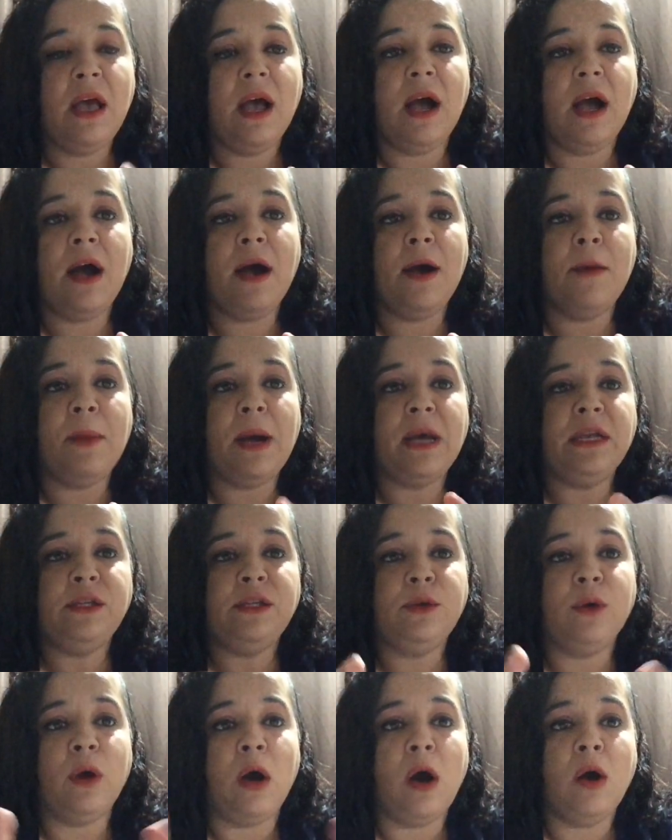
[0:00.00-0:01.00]
I
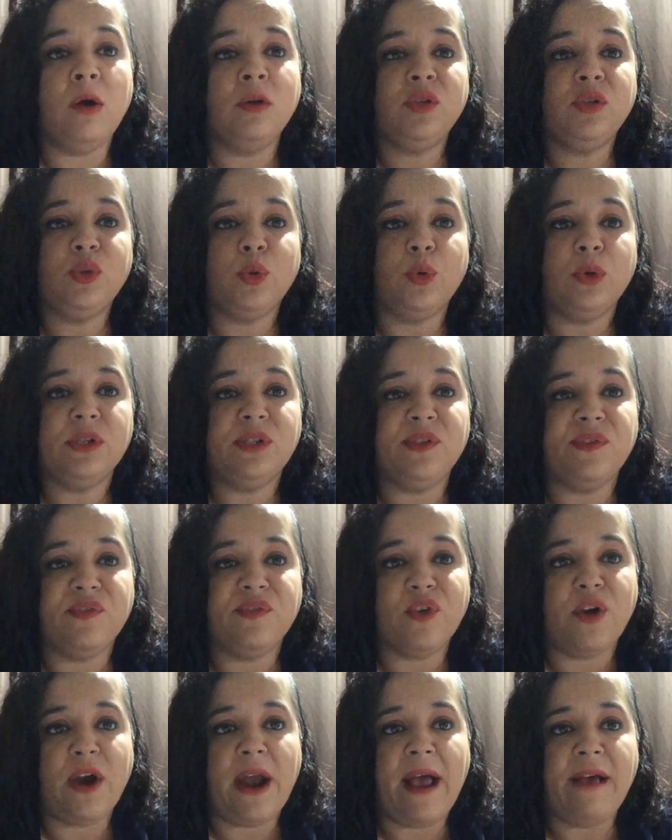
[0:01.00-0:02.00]
do all sorts of
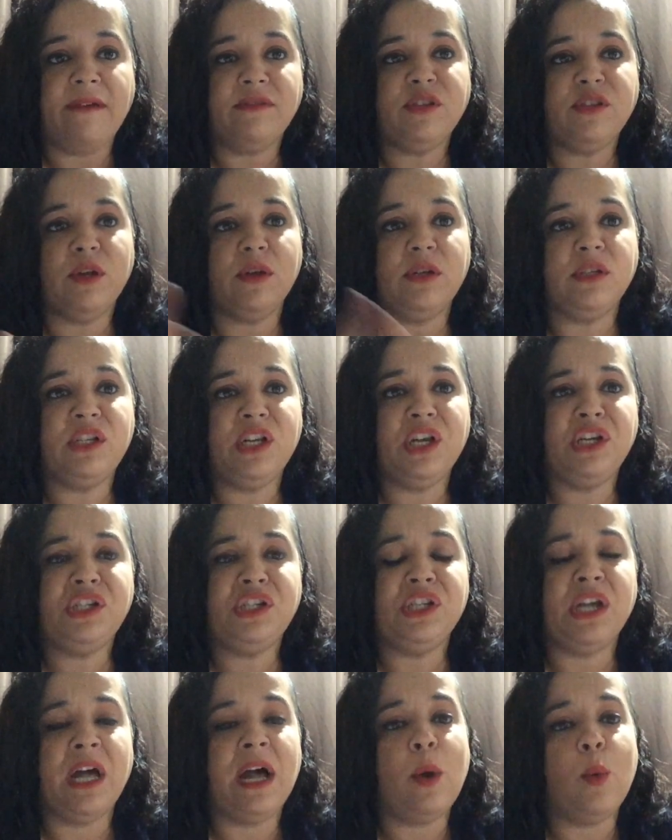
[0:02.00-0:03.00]
crafts, so it's
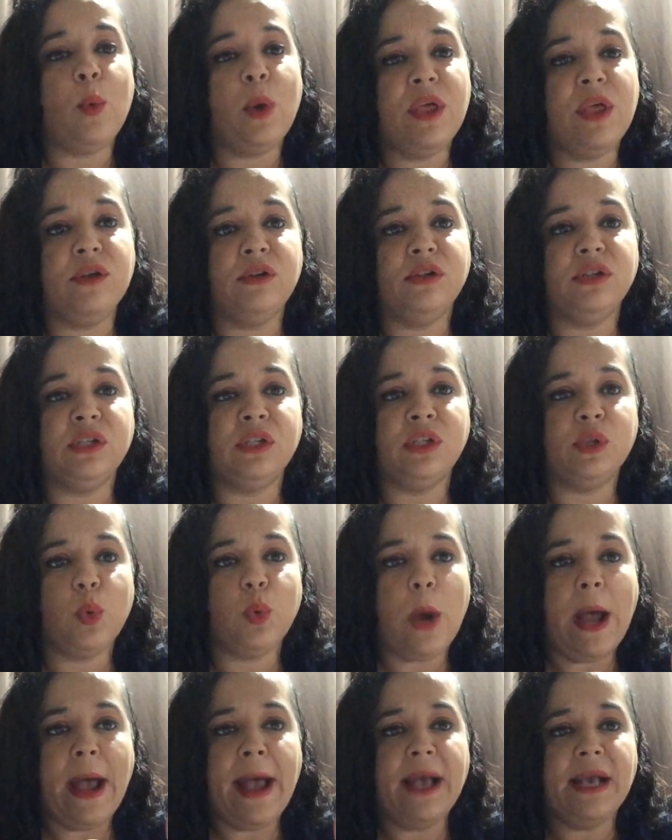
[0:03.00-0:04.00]
just not weathers and
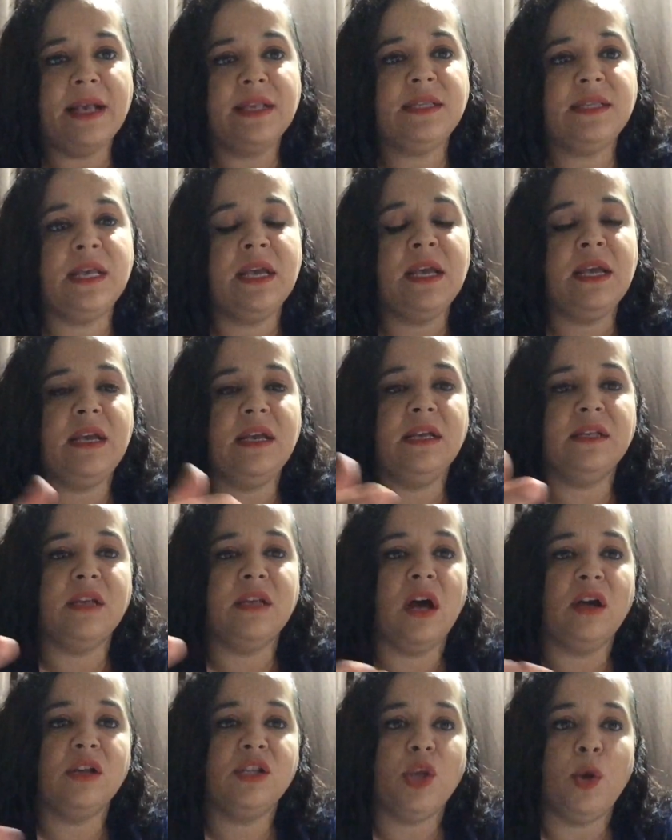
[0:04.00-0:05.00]
swags. It's
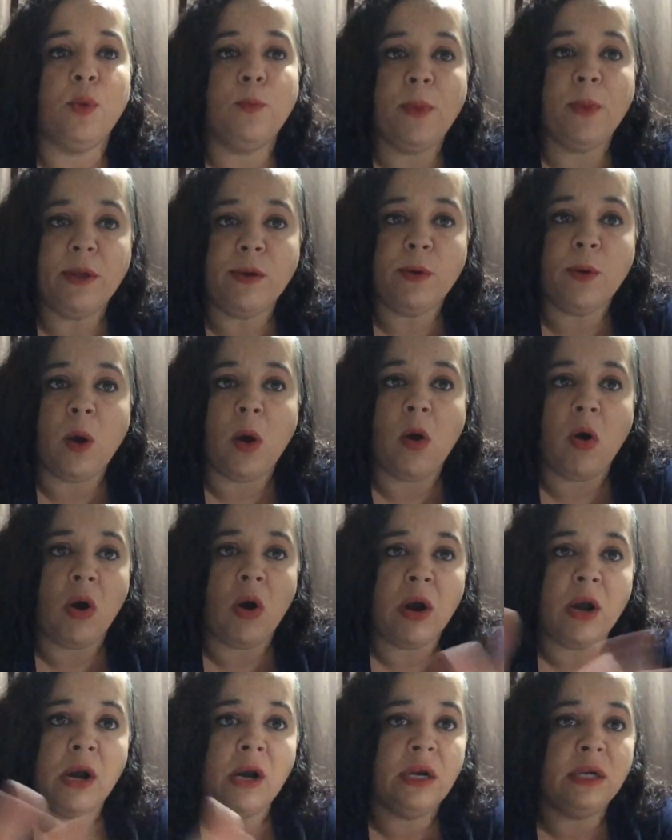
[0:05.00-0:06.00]
also metal
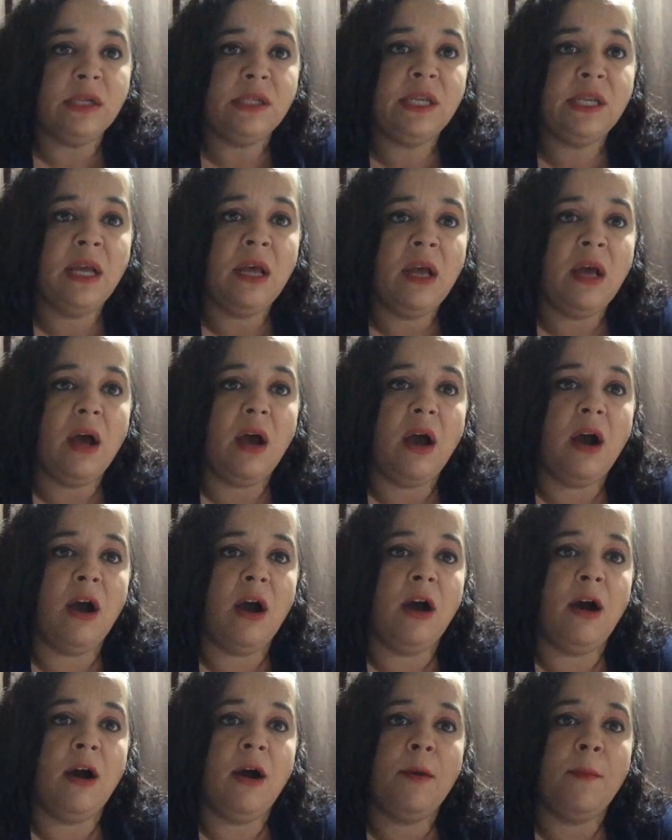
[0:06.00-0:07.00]
art
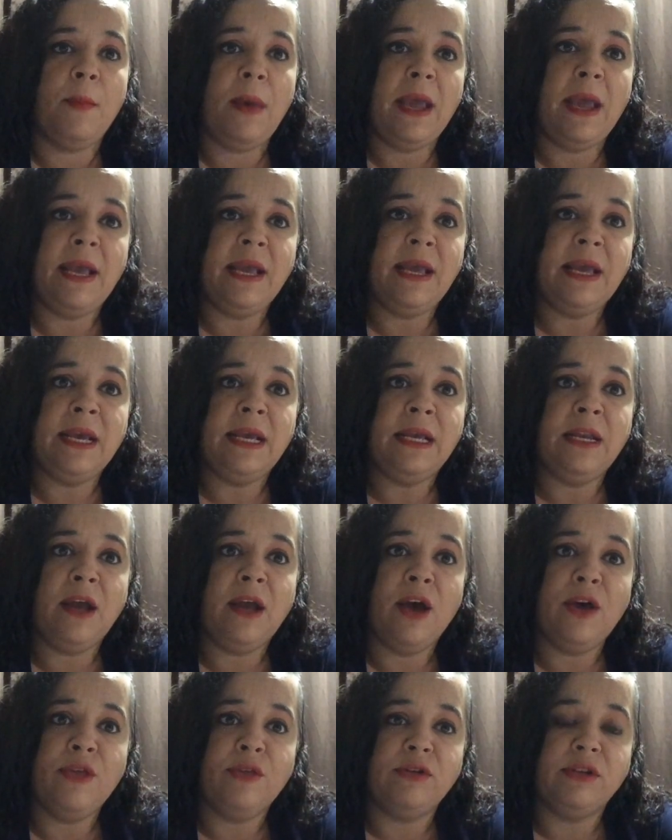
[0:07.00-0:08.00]
and
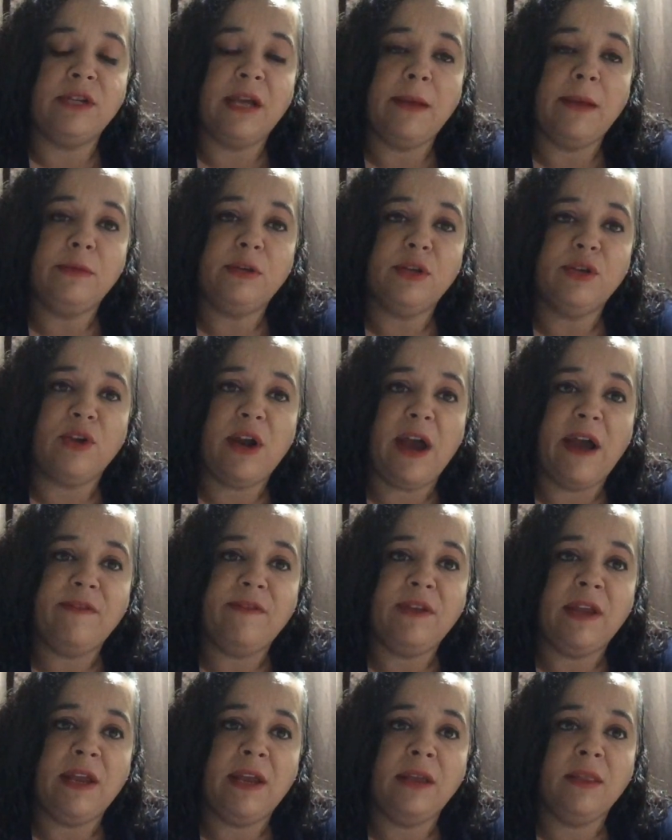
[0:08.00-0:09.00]
other types of
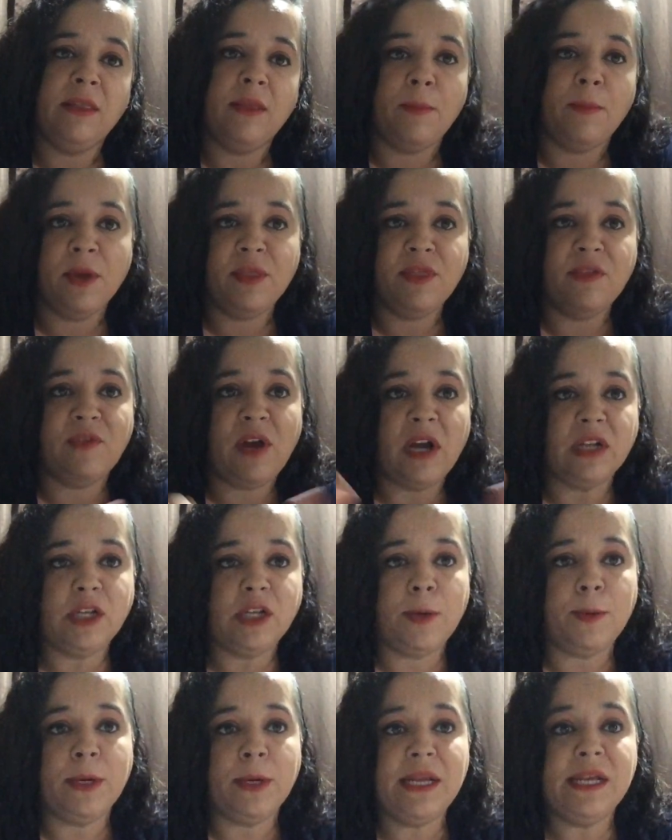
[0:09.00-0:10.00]
crafting. The month of
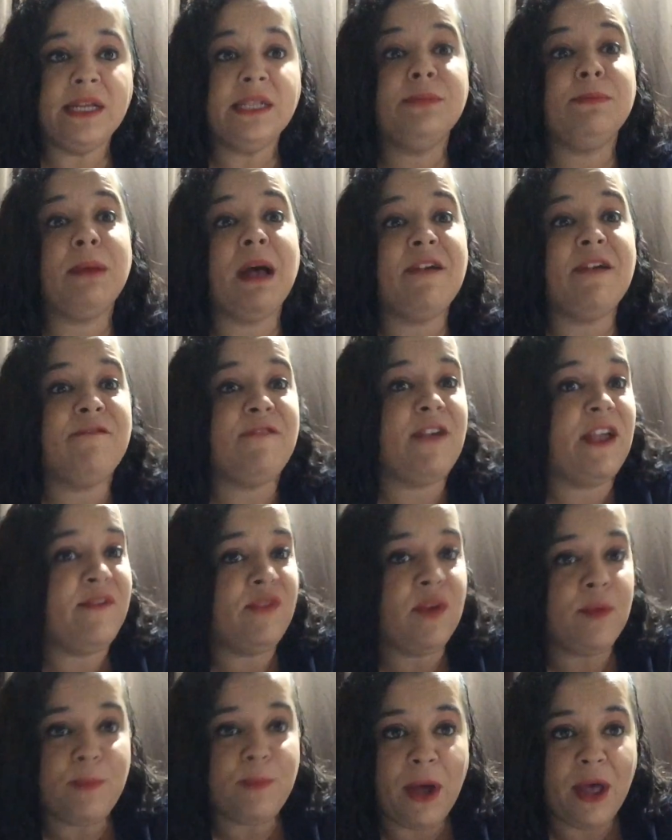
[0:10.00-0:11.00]
October is my
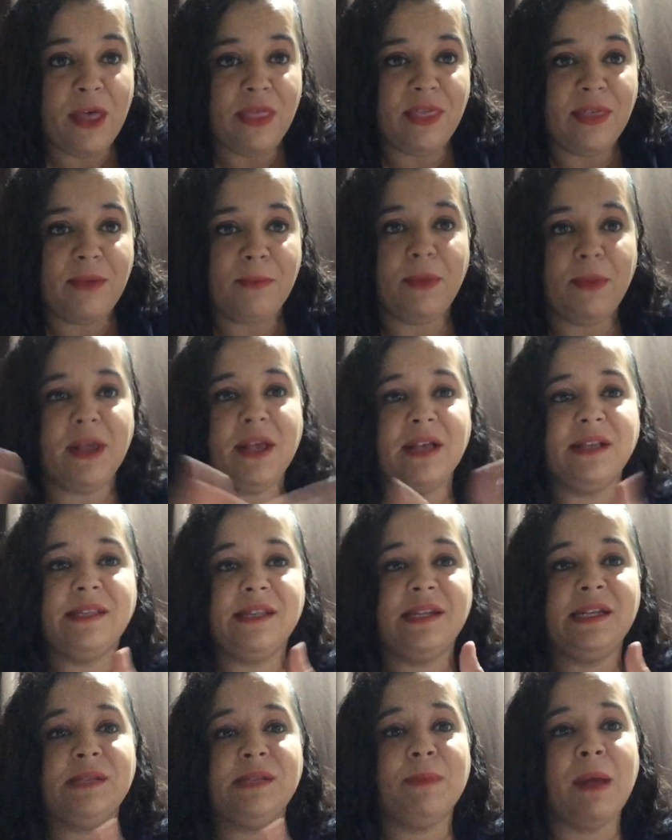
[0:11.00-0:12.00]
favorite month because
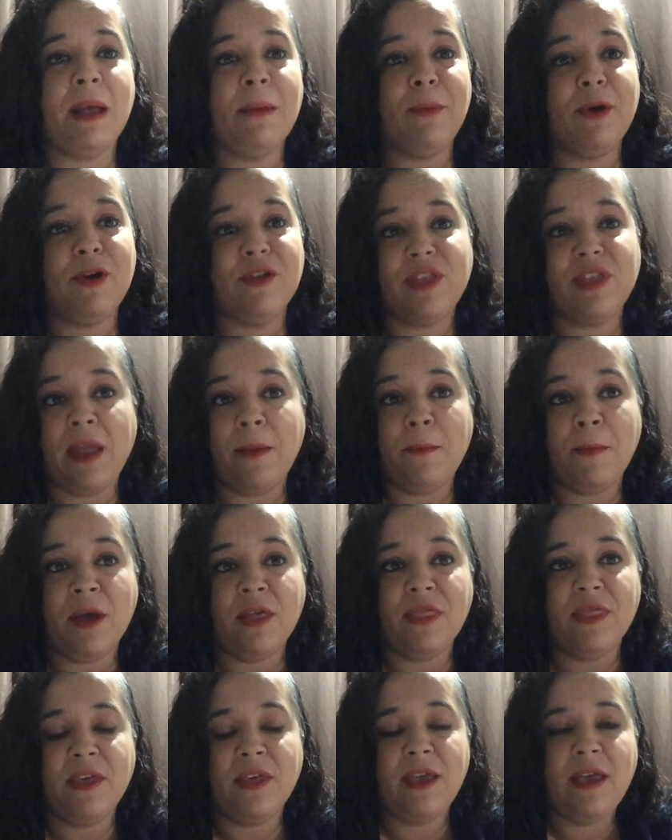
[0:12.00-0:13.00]
it is my birthday
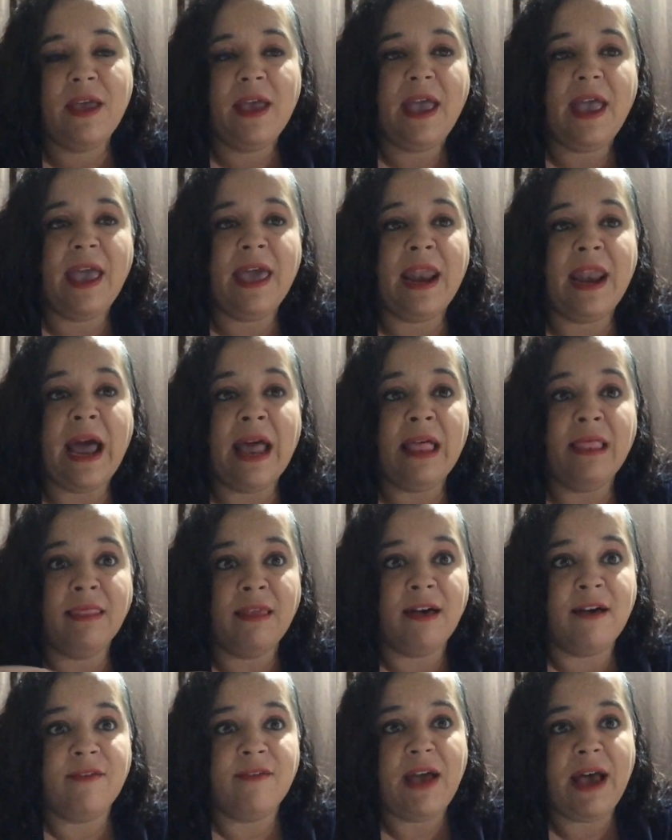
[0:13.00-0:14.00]
month and I
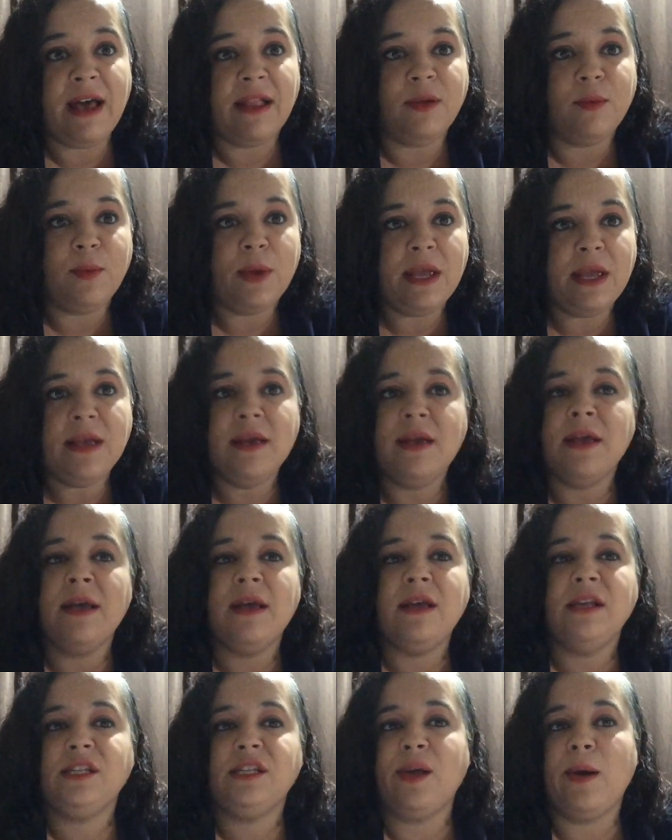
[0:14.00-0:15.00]
love Halloween.
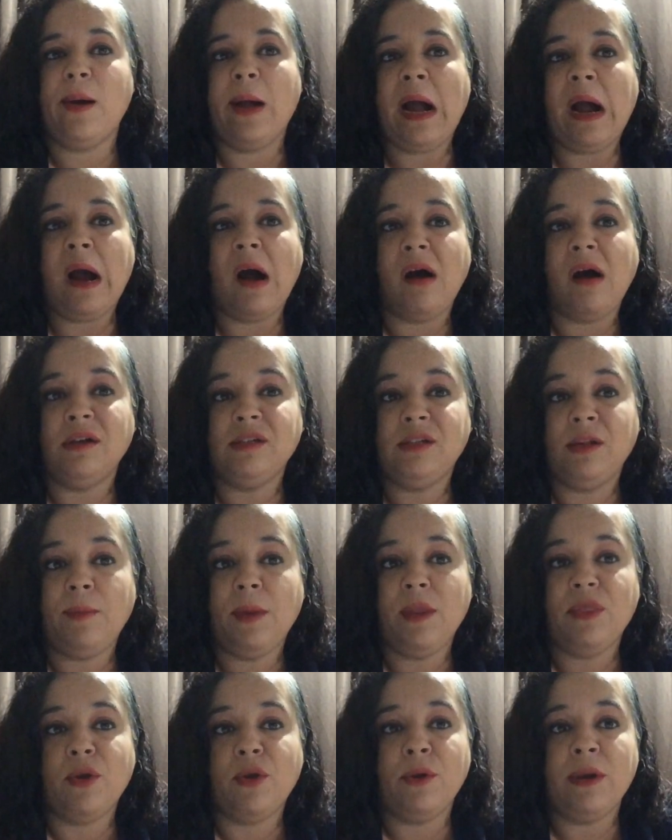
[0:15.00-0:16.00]
So I'll also
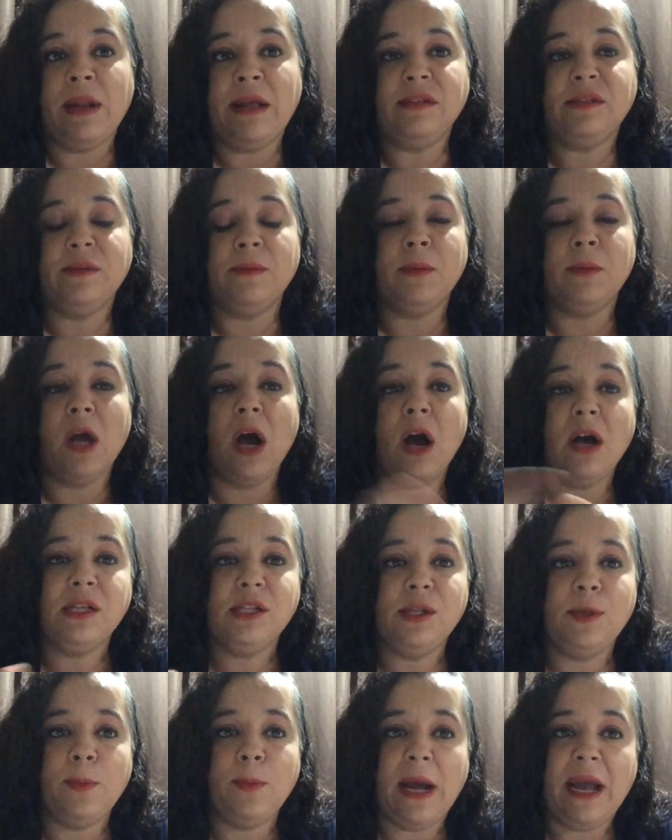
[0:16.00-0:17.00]
be throwing out some costume